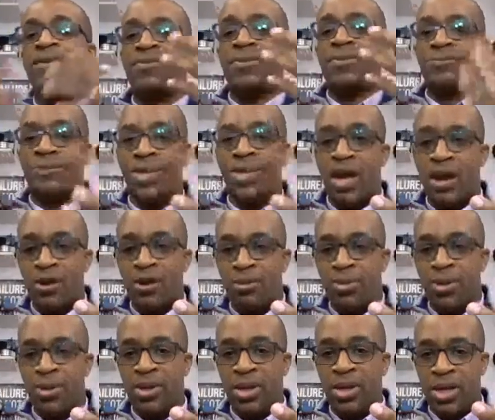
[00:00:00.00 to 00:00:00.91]
level of
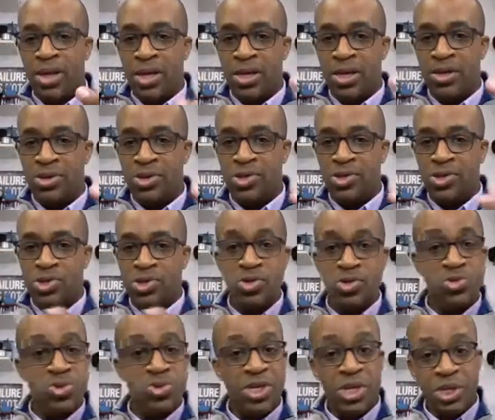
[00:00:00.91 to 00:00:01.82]
accountability
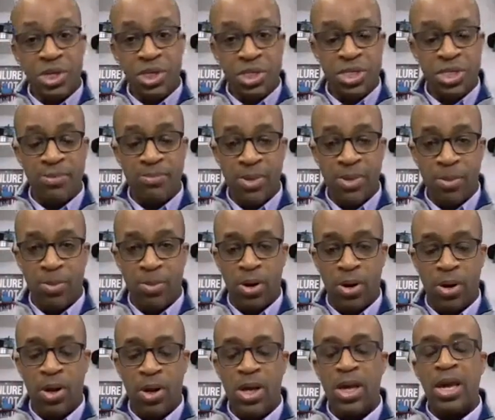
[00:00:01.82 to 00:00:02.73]
to each team
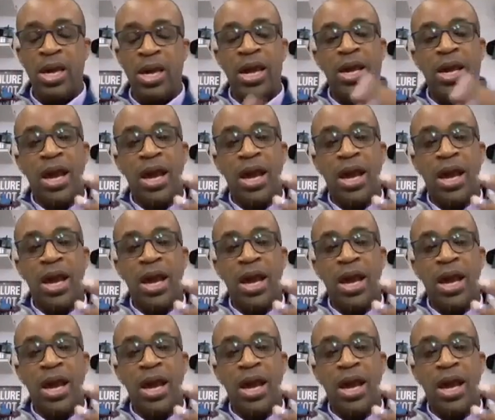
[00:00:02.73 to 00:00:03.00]
member